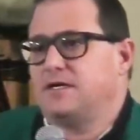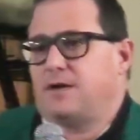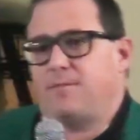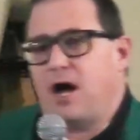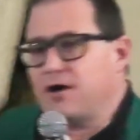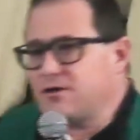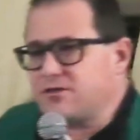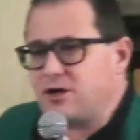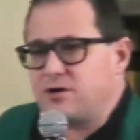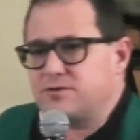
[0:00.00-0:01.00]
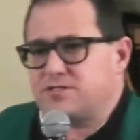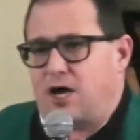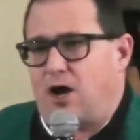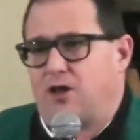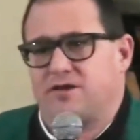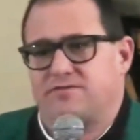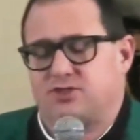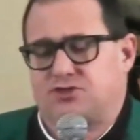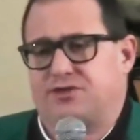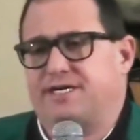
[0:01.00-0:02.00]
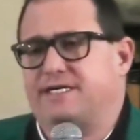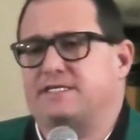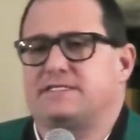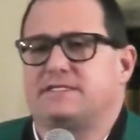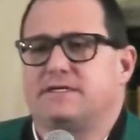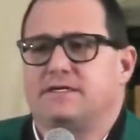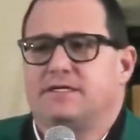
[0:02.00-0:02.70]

among those olive trees.